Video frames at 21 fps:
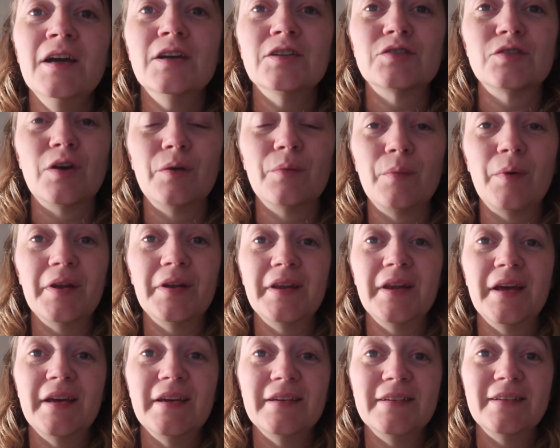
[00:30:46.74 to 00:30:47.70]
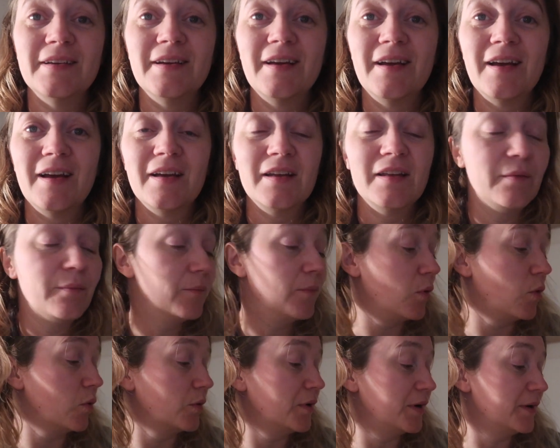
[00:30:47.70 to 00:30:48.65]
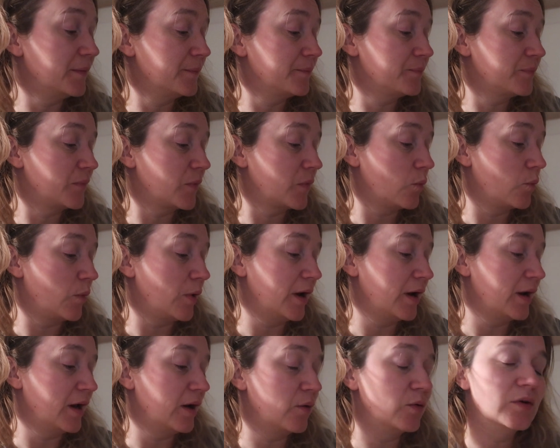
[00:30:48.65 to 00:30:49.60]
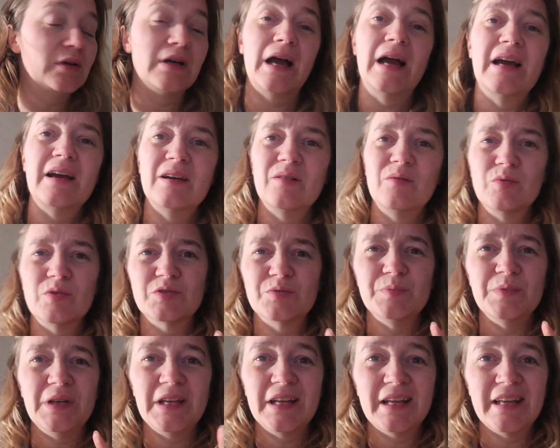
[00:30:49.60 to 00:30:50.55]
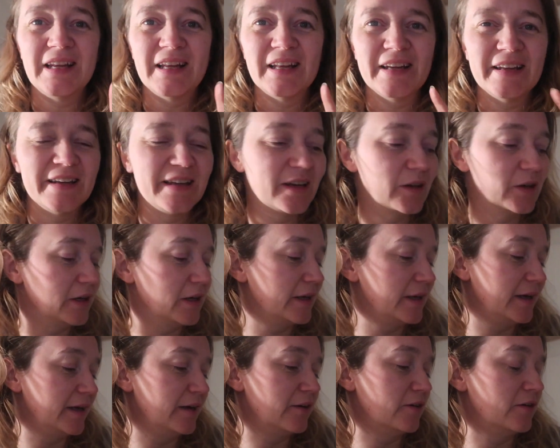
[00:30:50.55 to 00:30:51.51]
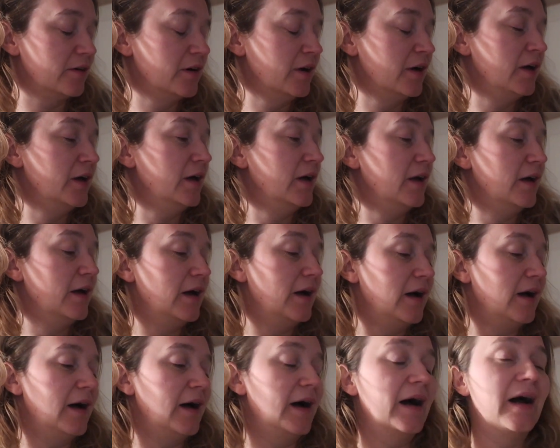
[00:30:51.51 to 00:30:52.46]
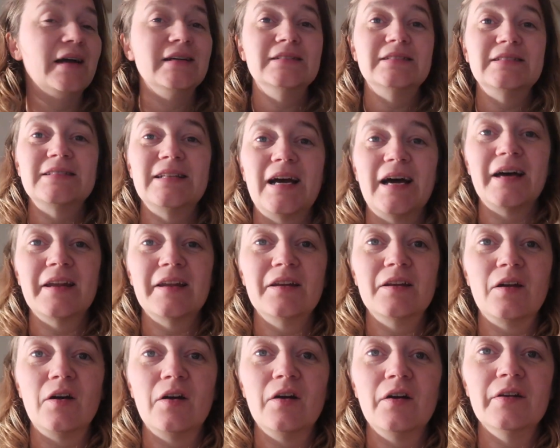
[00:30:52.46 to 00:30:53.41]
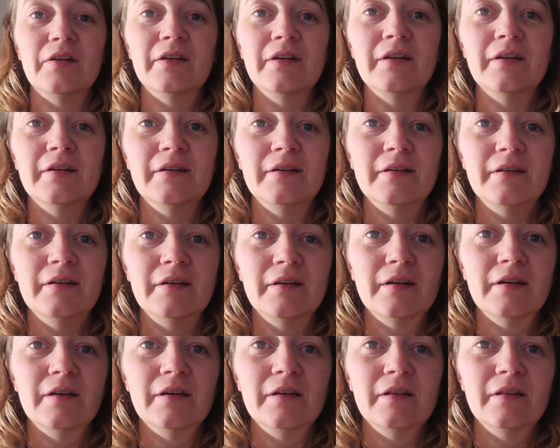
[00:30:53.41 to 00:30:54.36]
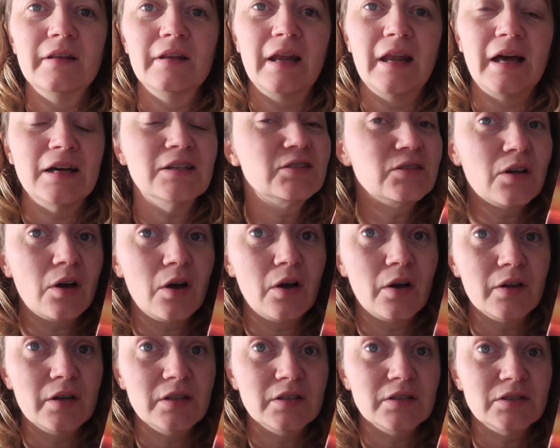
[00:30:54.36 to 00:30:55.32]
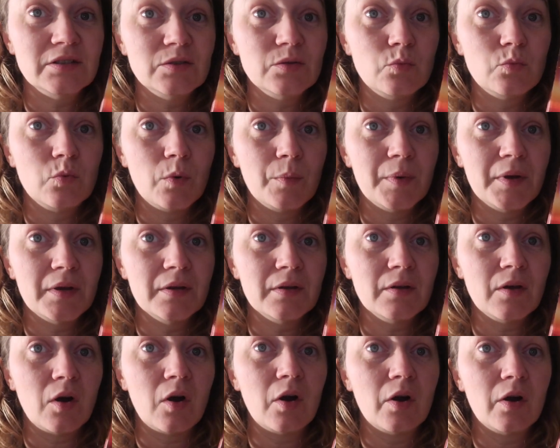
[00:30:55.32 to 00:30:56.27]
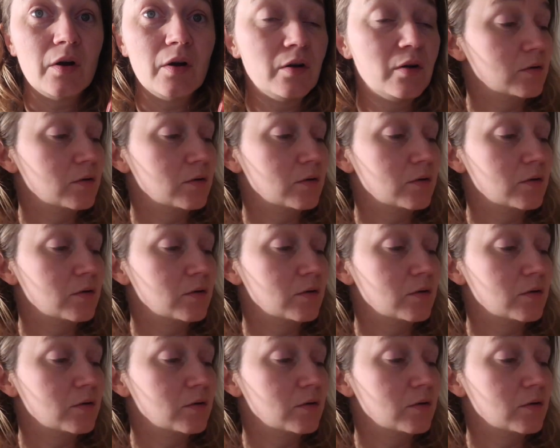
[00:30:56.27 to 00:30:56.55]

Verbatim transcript: So on Monday morning, while I, w I was meeting in a little later, I started on The Last Honest Woman oh,